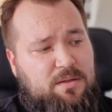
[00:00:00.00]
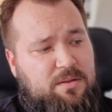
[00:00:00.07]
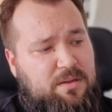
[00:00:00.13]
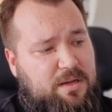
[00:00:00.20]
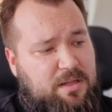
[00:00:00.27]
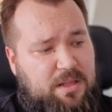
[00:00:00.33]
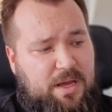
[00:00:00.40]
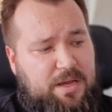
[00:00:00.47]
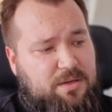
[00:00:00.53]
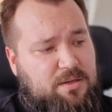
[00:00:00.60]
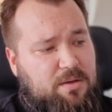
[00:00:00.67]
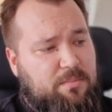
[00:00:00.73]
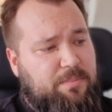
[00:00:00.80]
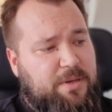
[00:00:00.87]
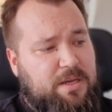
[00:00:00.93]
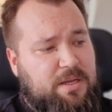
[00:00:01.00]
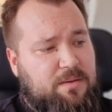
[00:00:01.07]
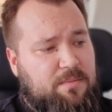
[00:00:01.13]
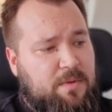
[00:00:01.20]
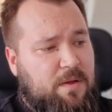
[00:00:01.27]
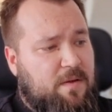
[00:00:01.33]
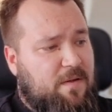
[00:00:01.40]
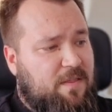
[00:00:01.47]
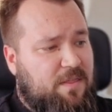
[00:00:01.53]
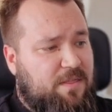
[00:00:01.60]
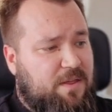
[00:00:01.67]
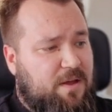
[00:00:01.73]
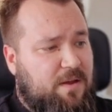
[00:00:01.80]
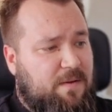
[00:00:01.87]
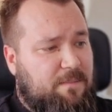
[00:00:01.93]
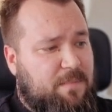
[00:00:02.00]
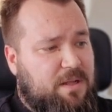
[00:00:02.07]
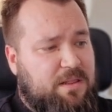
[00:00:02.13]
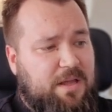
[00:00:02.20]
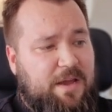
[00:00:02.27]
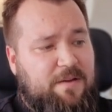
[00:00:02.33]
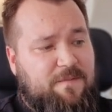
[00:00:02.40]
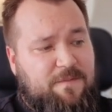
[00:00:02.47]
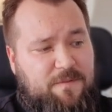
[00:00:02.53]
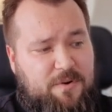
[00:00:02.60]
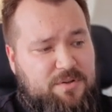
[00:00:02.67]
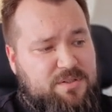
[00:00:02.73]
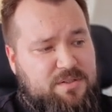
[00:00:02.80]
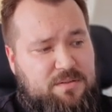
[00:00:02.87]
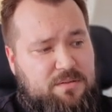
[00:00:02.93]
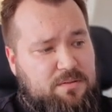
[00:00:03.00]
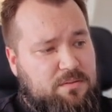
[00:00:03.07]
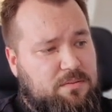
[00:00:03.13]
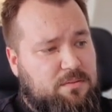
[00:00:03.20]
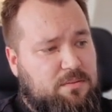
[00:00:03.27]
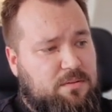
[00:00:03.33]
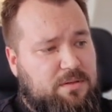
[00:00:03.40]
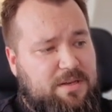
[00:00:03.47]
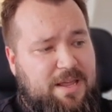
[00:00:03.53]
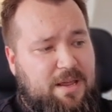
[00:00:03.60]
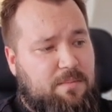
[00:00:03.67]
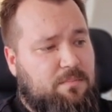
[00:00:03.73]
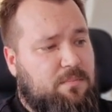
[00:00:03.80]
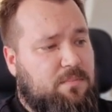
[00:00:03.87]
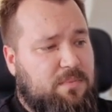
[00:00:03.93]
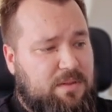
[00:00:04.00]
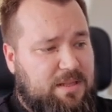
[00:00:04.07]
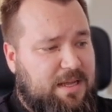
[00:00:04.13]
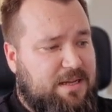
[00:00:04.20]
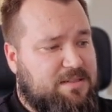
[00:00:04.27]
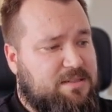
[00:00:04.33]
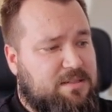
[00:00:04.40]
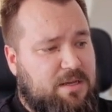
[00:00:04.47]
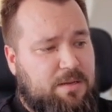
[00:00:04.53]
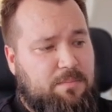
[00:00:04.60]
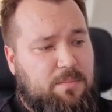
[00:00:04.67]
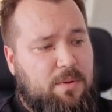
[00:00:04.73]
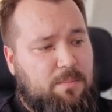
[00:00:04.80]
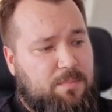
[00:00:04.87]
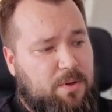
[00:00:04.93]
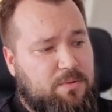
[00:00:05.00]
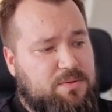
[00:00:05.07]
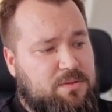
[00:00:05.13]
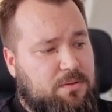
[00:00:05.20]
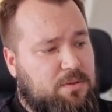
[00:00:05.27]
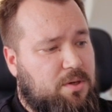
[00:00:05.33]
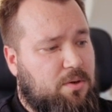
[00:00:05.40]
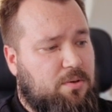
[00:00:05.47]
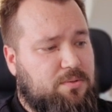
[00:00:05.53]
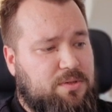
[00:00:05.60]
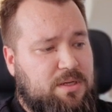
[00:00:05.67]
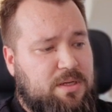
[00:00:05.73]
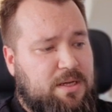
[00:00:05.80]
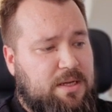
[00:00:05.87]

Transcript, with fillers: the client company, the client first name, last name, postal code,